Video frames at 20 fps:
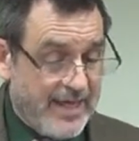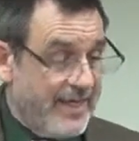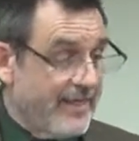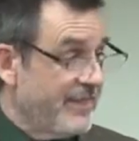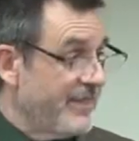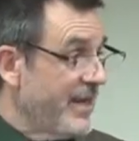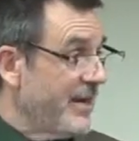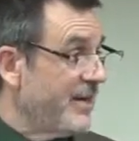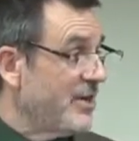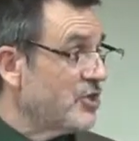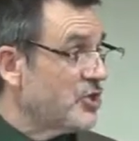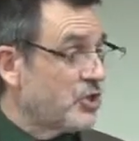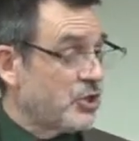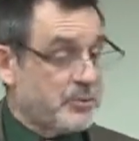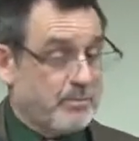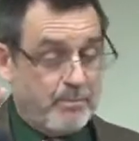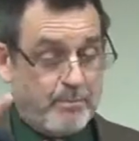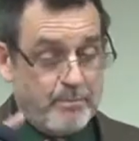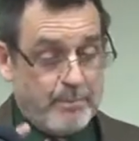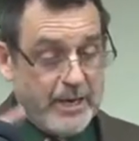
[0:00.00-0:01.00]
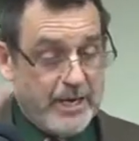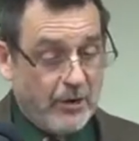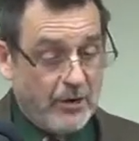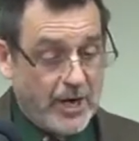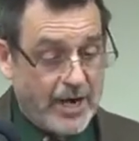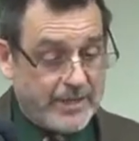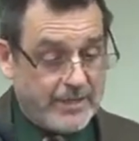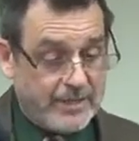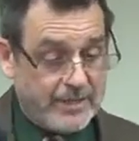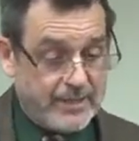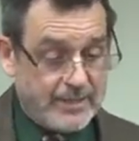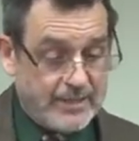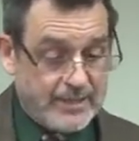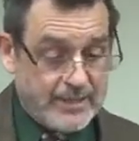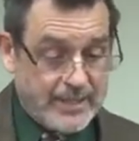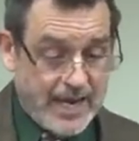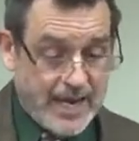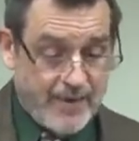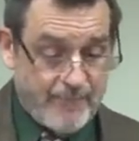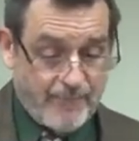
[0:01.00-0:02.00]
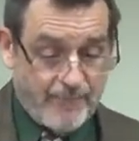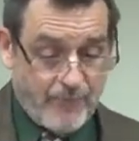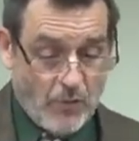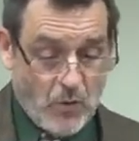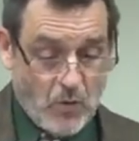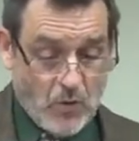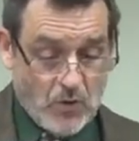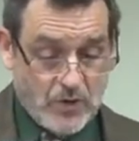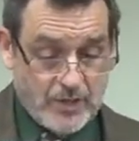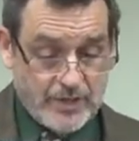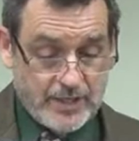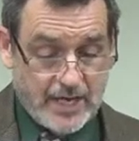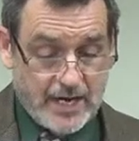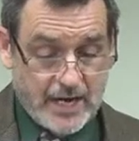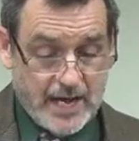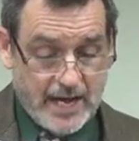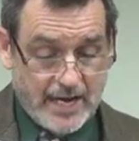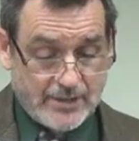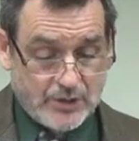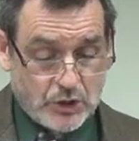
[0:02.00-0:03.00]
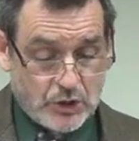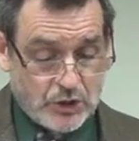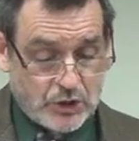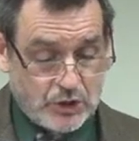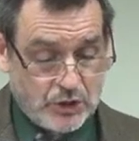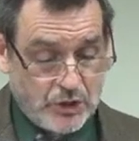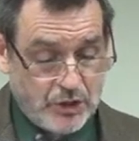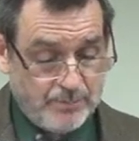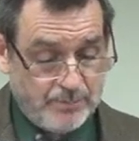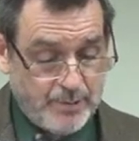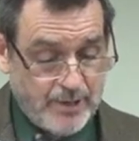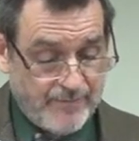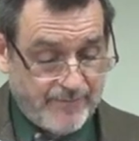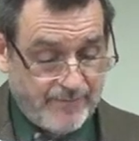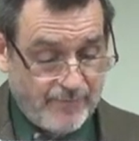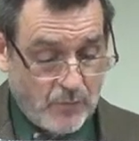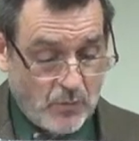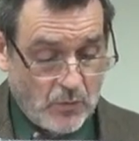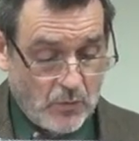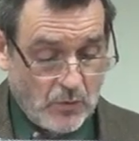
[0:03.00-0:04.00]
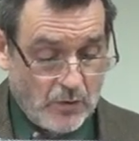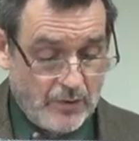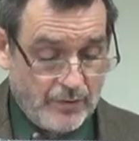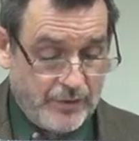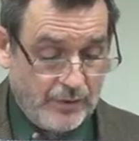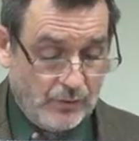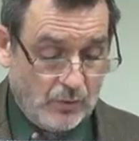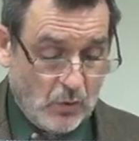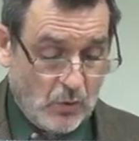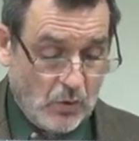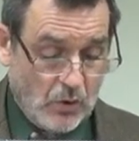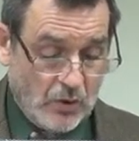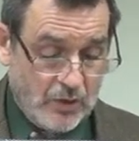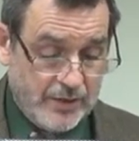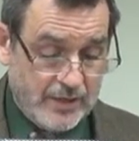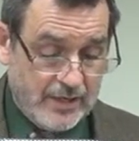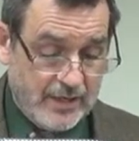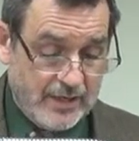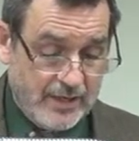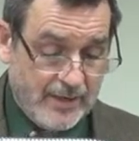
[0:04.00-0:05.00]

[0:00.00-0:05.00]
Then a spirit came forward and stood before the Lord